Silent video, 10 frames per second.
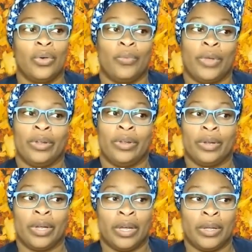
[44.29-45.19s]

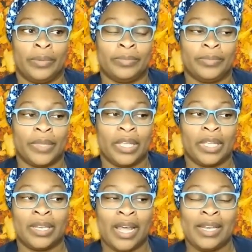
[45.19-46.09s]
where um
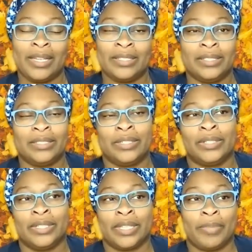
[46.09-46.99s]
not
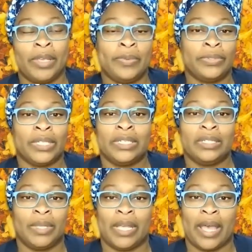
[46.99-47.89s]
necessarily that people need to
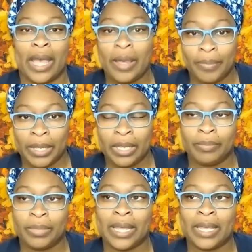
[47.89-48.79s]
be happy,
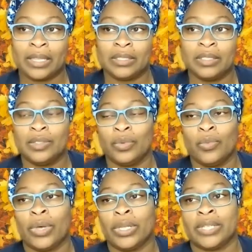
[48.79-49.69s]
but like this is the
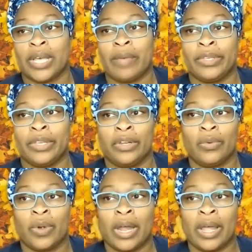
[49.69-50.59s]
one time of year
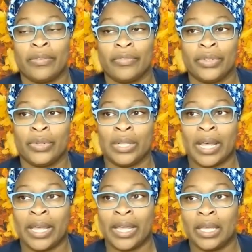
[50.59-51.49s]
where I feel
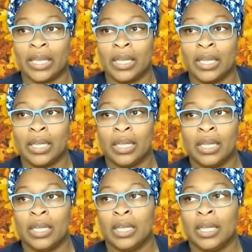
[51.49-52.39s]
like
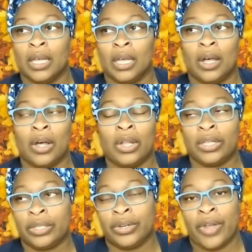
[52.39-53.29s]
all
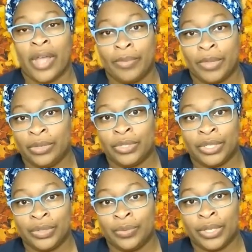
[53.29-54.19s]
of the crap that you
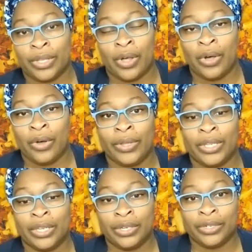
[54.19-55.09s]
deal with all
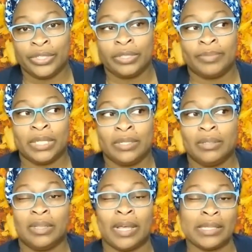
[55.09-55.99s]
year should be
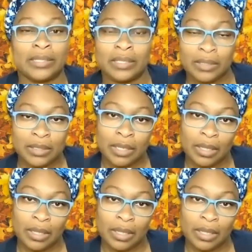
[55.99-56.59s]
lessened